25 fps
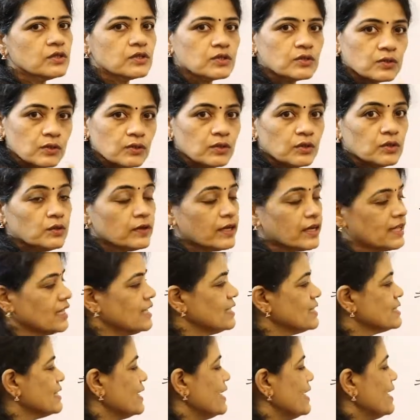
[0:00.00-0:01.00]
So you can
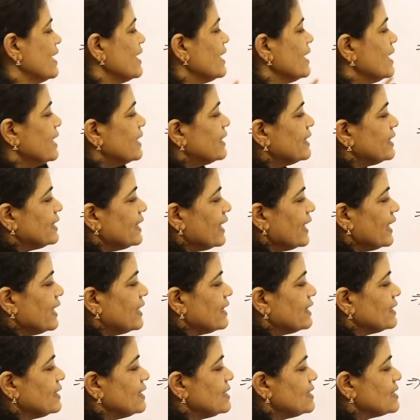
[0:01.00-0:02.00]
easily
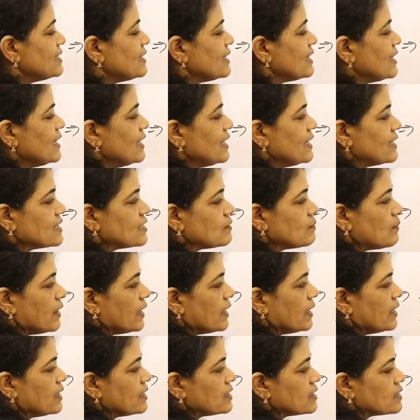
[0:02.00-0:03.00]
take this 3x
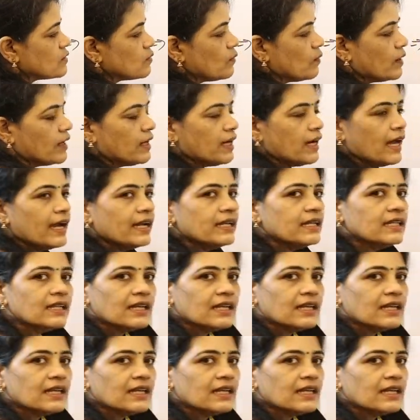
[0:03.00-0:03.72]
minus 1 and